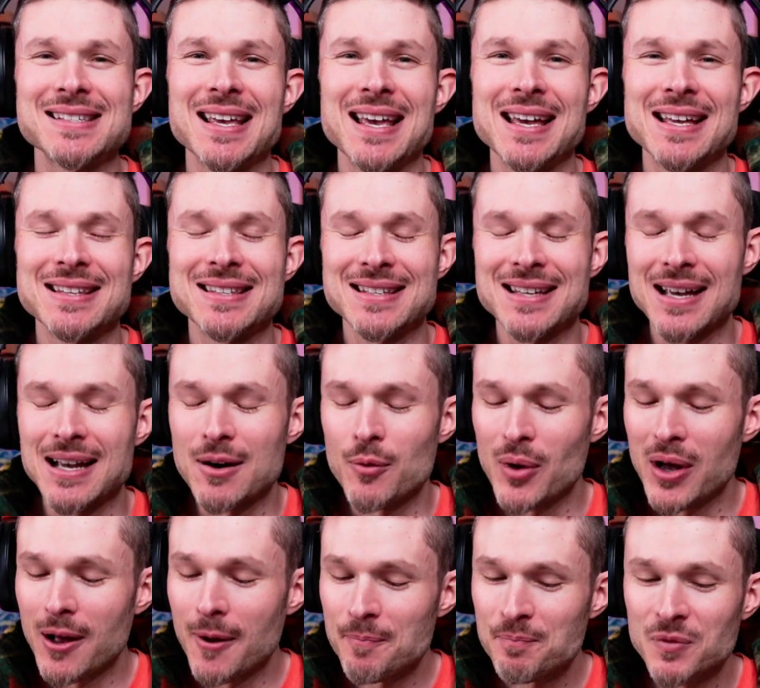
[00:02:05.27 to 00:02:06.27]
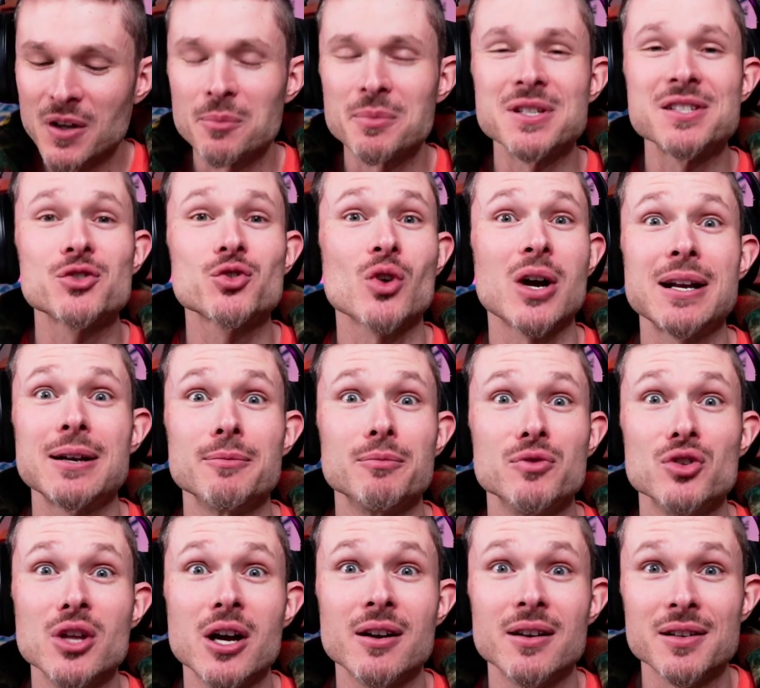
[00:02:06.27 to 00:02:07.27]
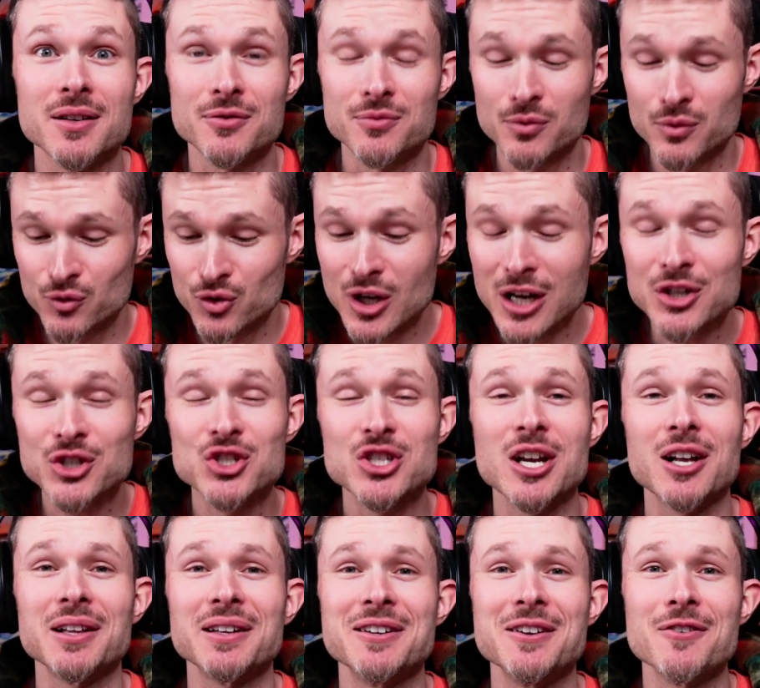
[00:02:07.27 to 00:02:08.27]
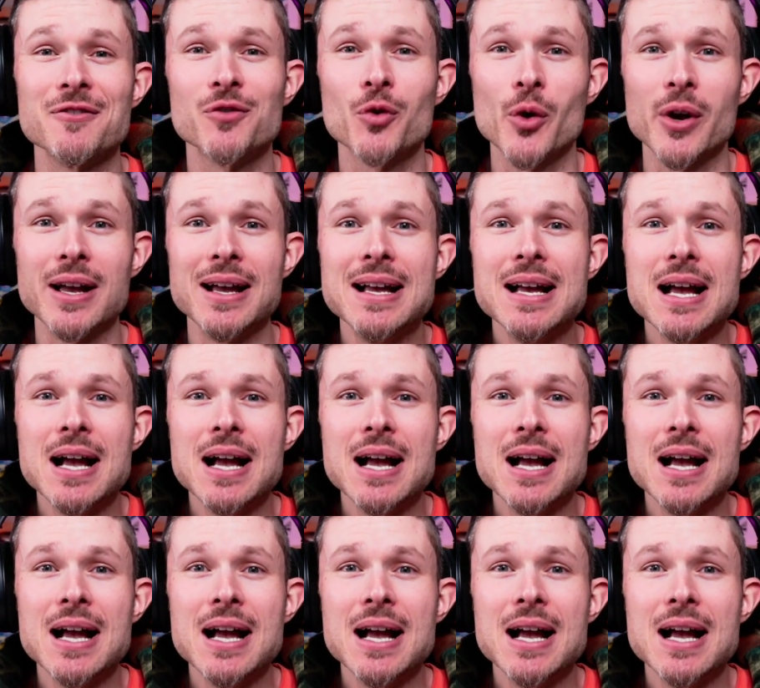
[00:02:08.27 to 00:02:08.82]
And, well, let me just try to nutshell it here for you.